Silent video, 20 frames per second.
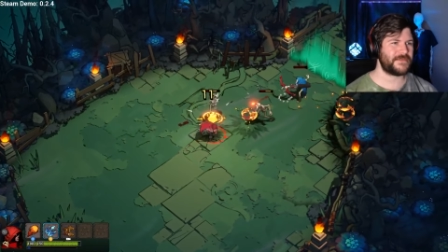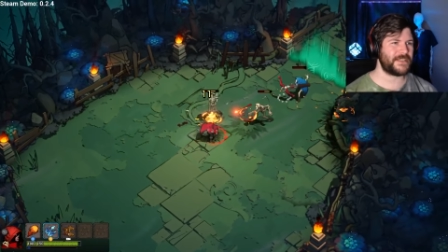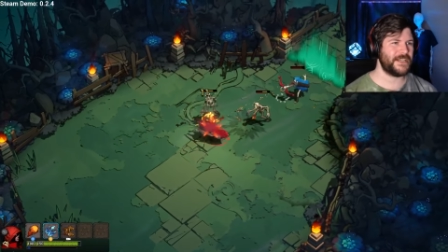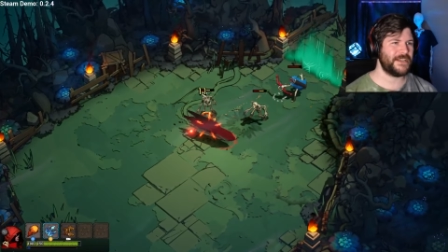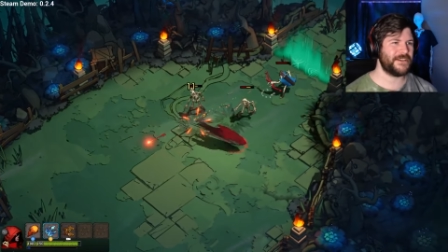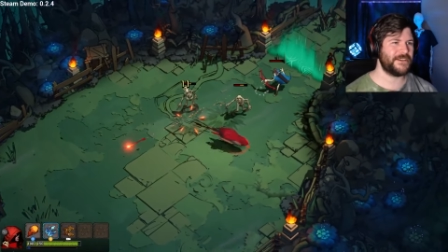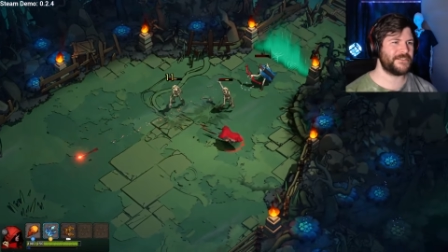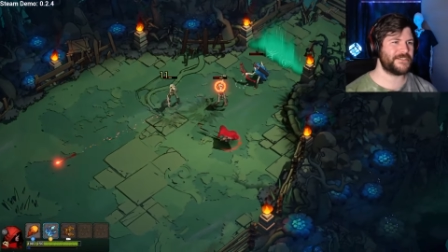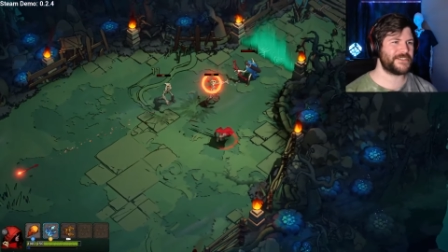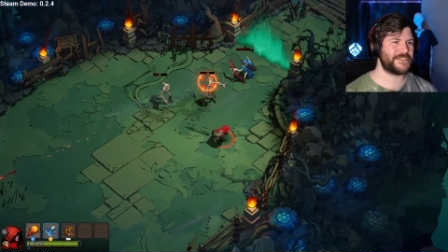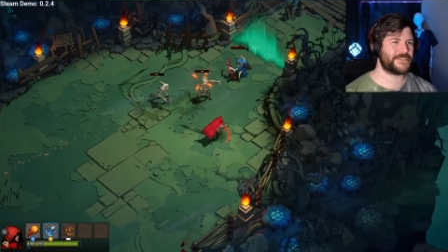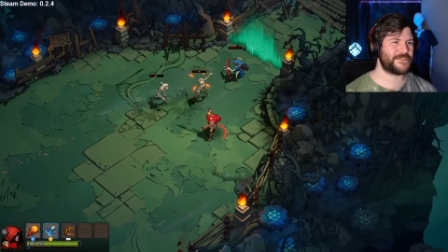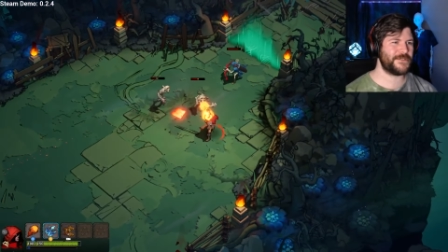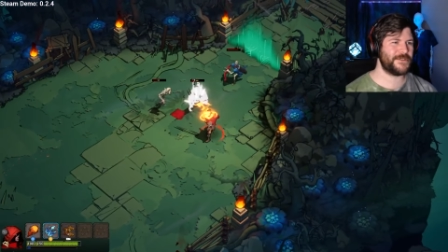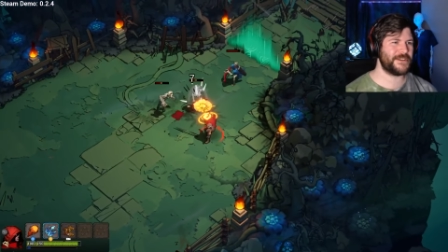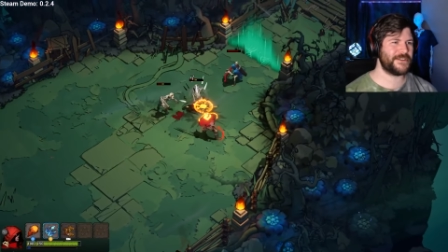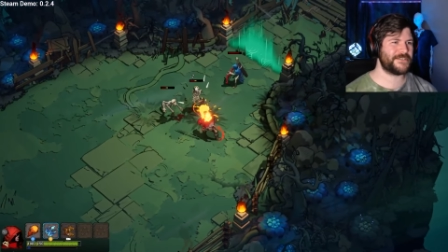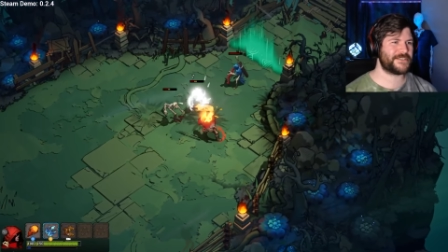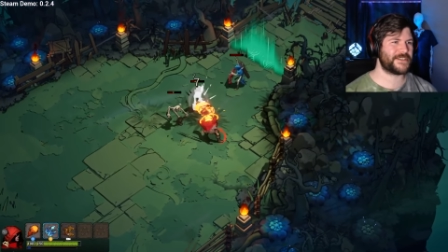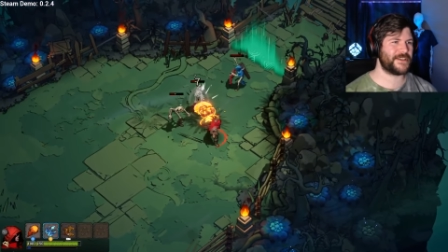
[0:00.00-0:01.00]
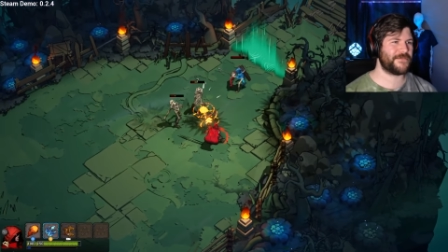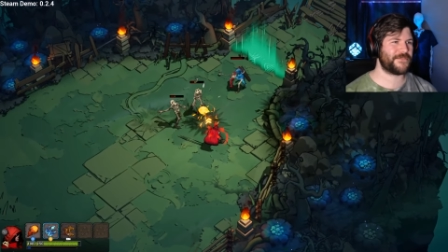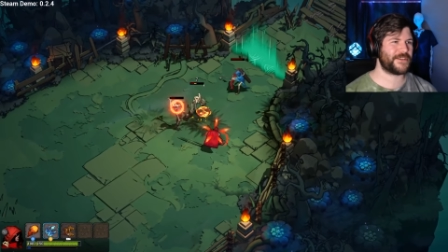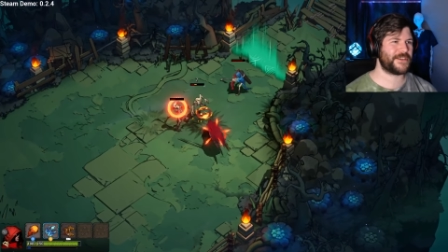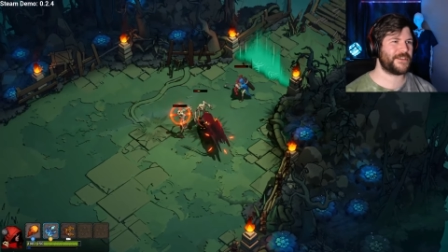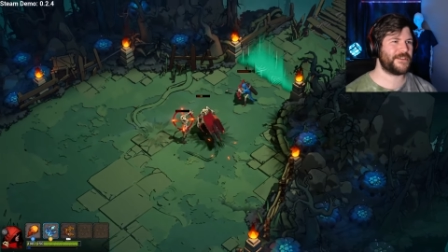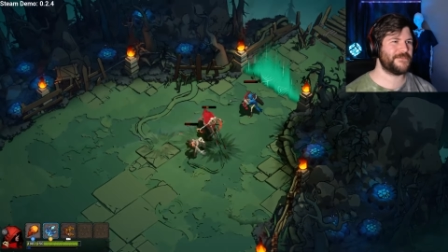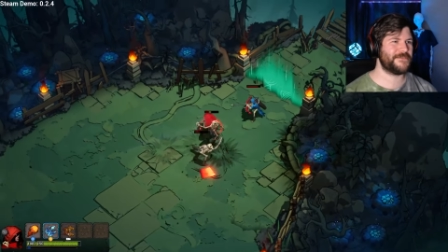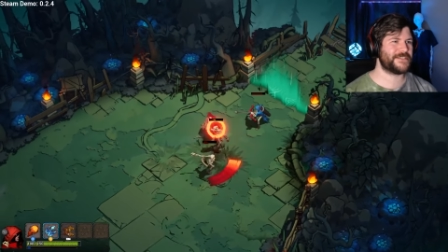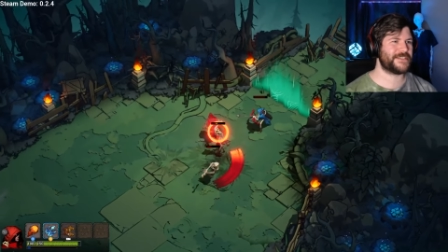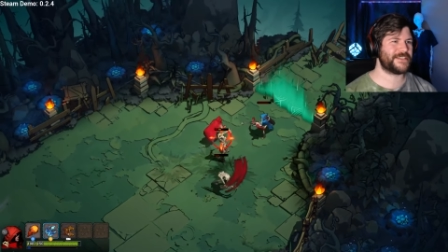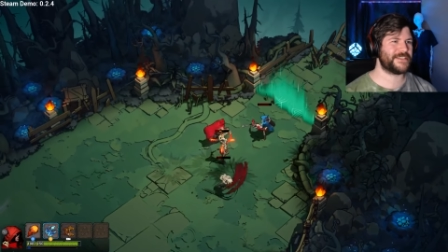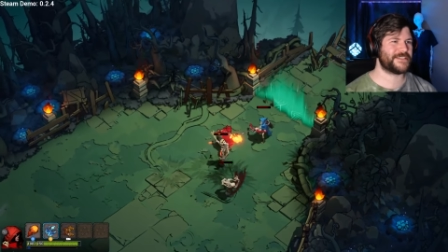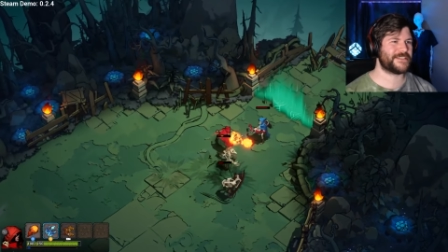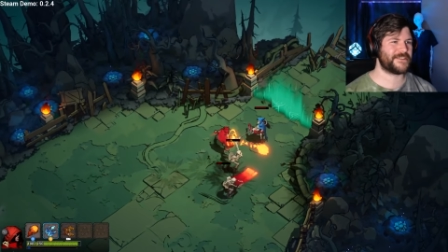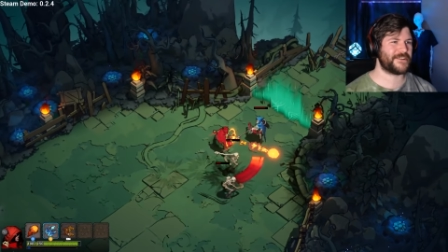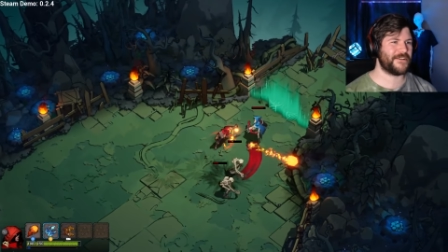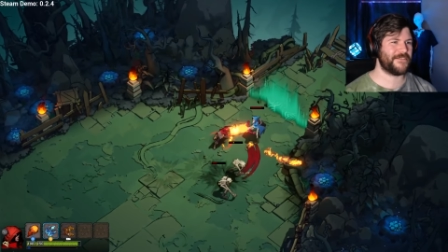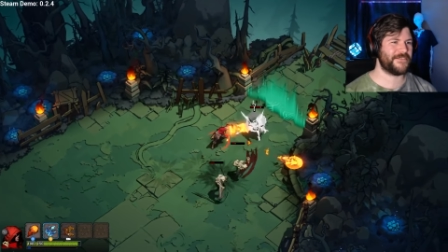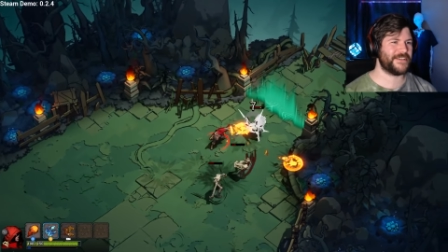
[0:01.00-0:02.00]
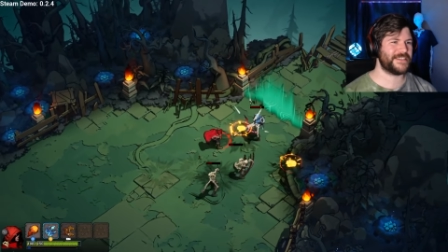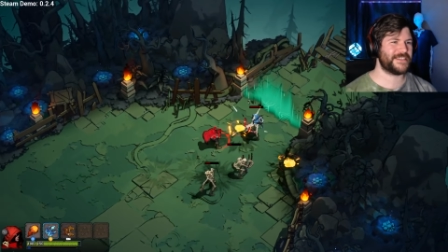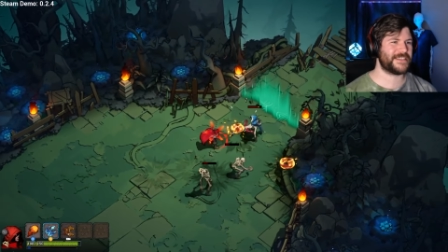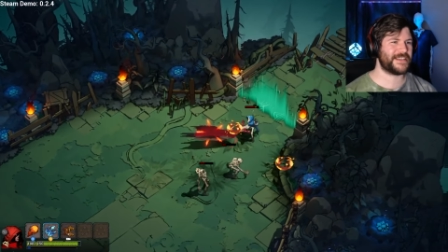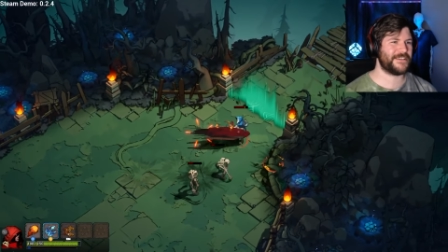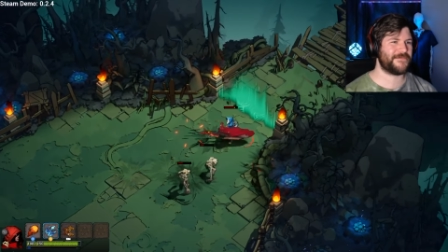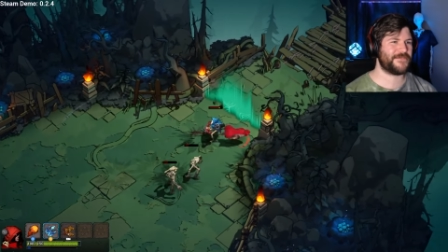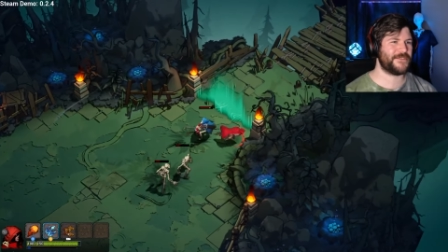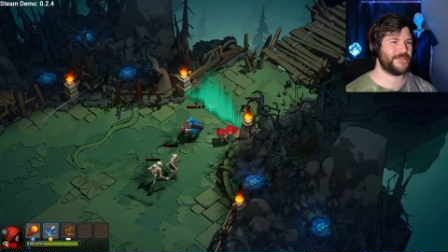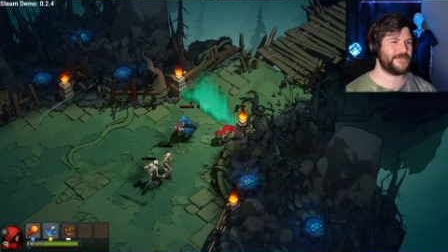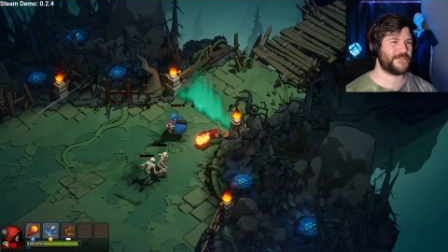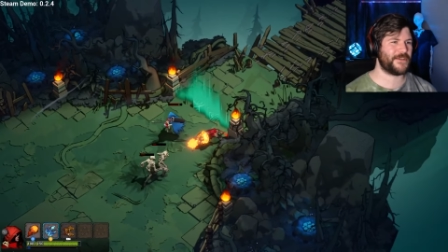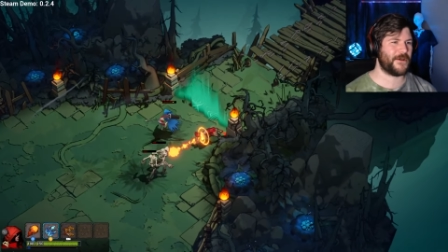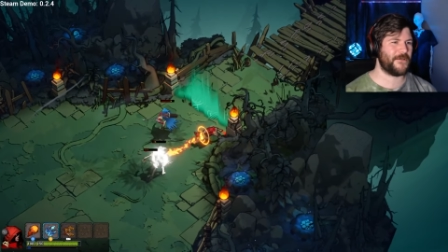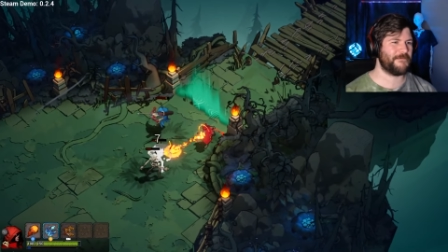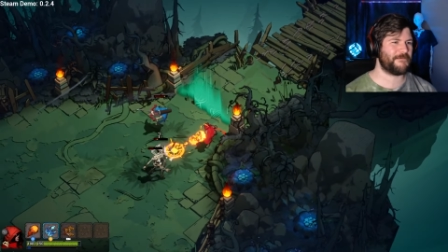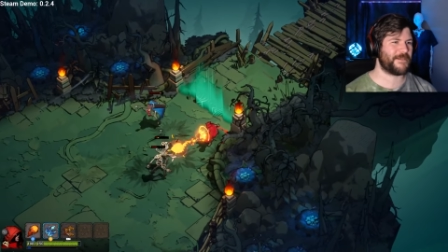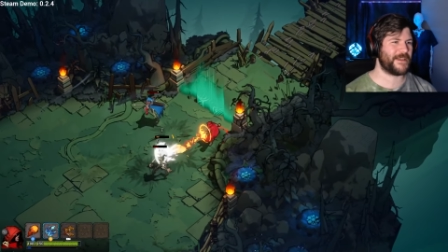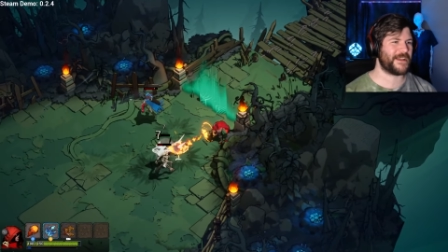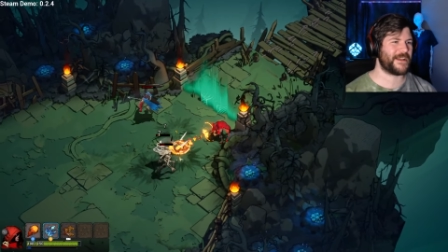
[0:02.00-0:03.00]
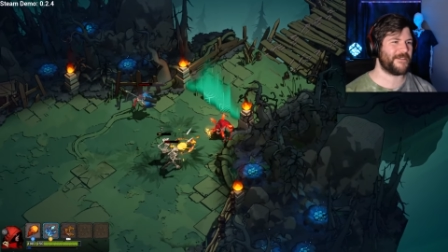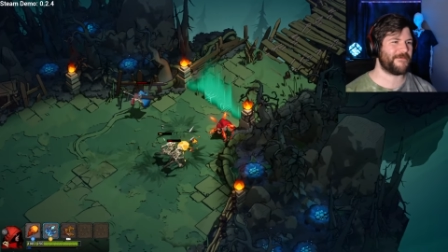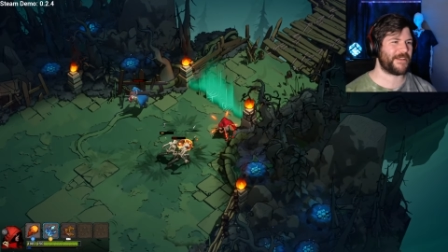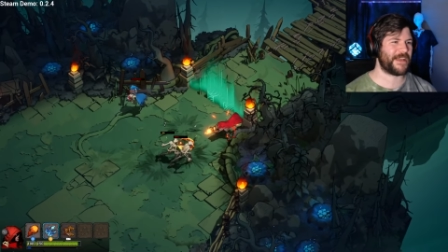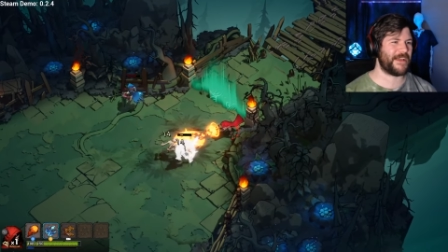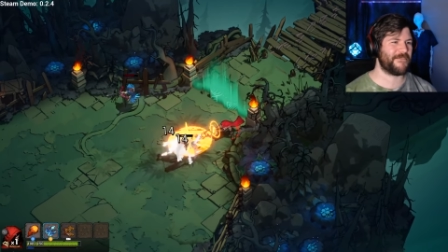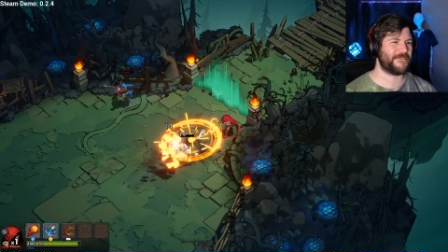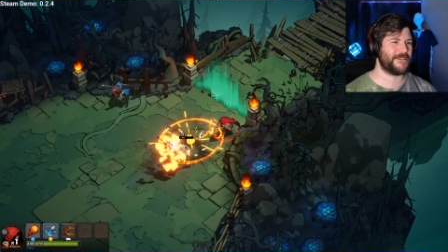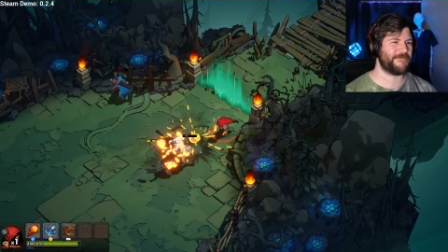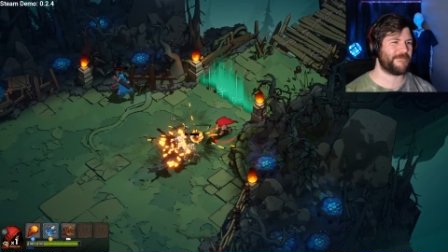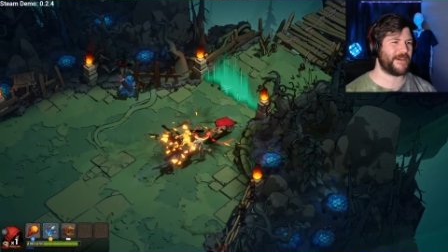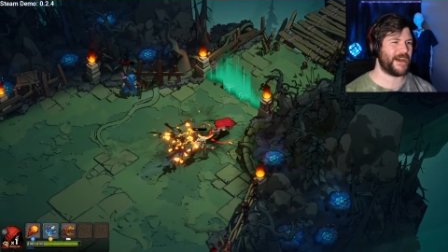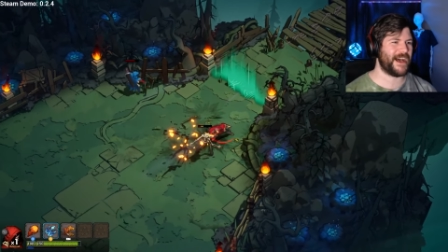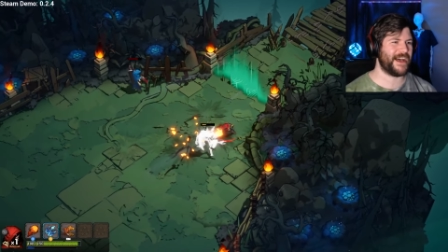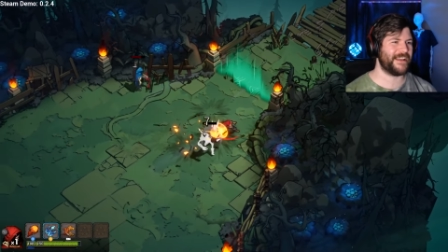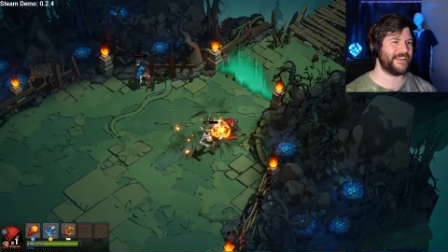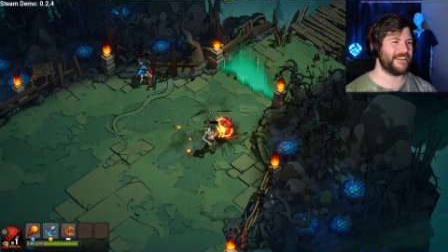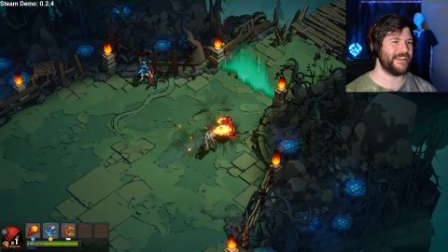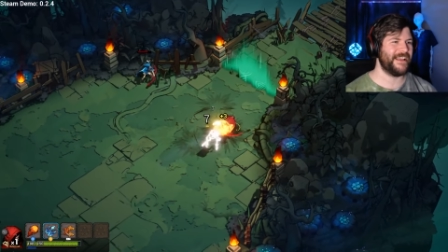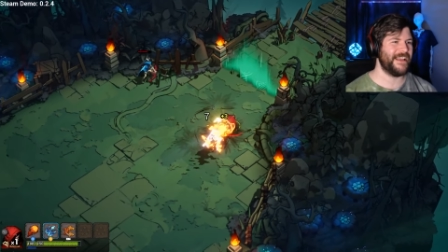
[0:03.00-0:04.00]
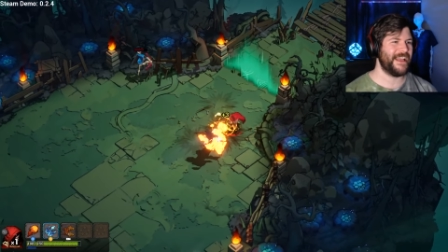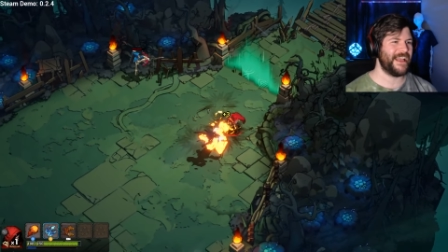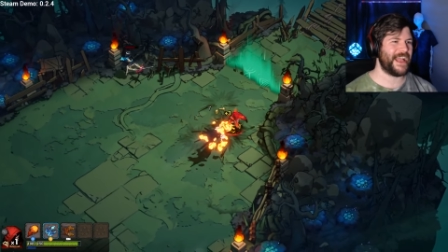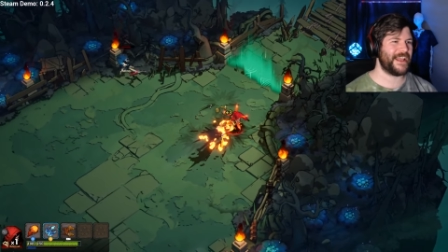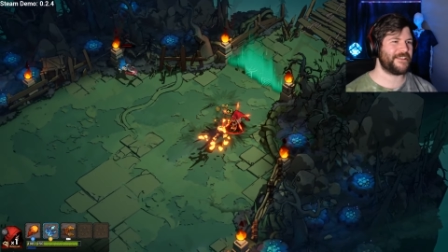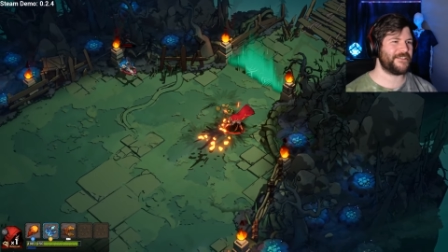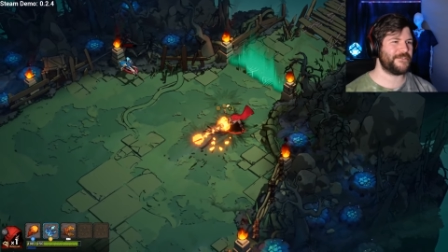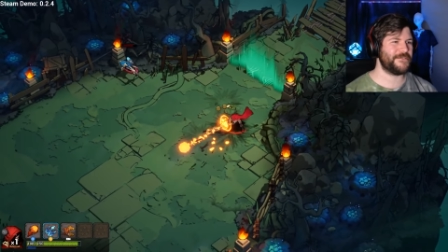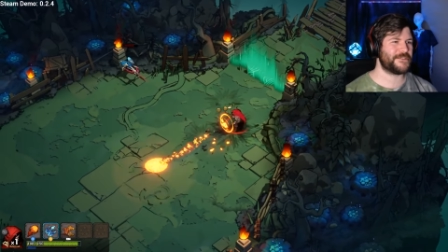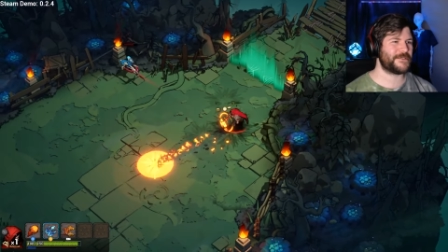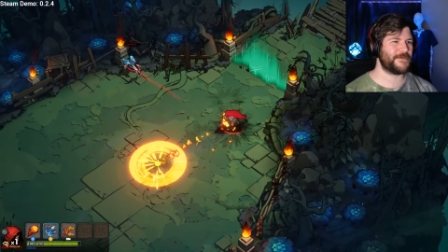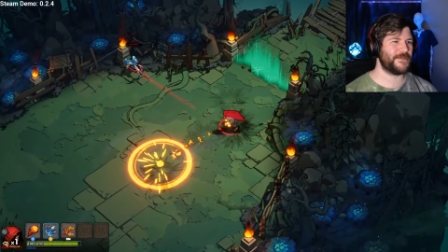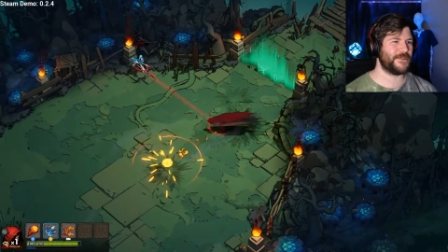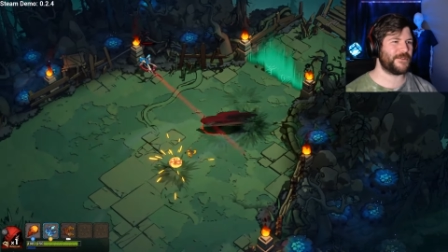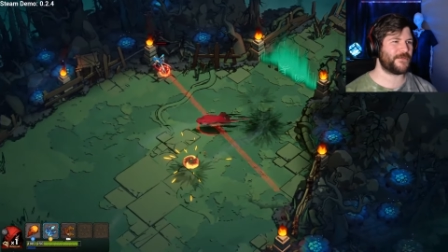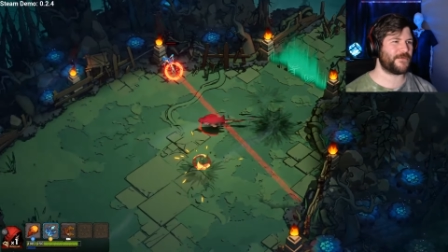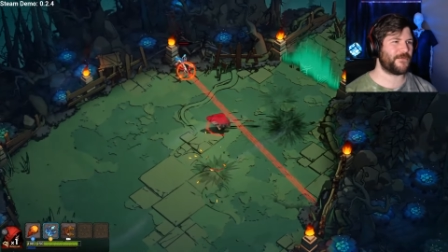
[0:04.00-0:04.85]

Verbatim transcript: you're just doing yourself a huge disservice if you don't pick up every pot. And you used to be able to